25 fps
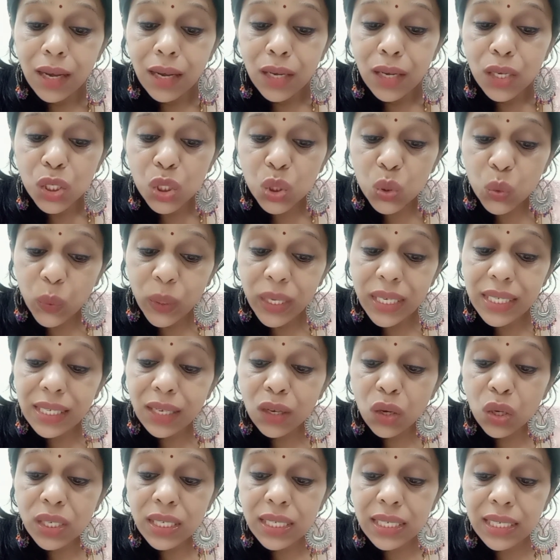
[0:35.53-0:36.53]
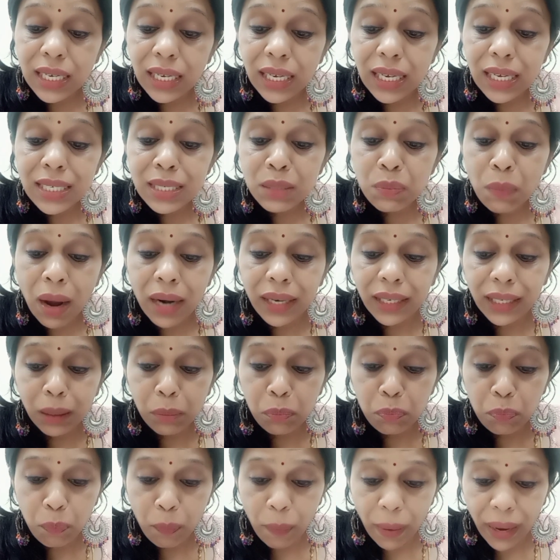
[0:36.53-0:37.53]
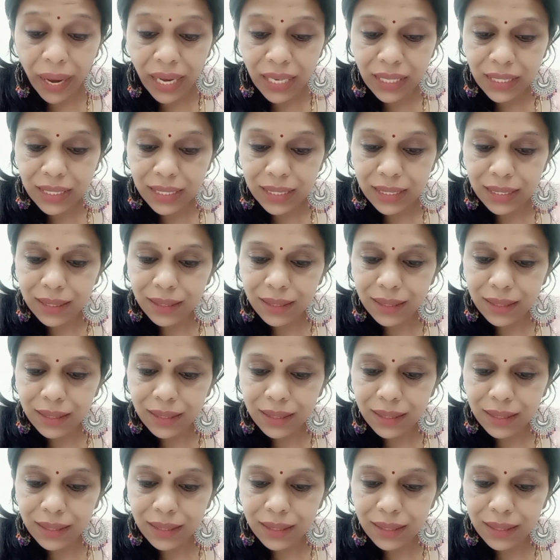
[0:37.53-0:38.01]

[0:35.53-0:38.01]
Squeezing or stinging, smarting pains.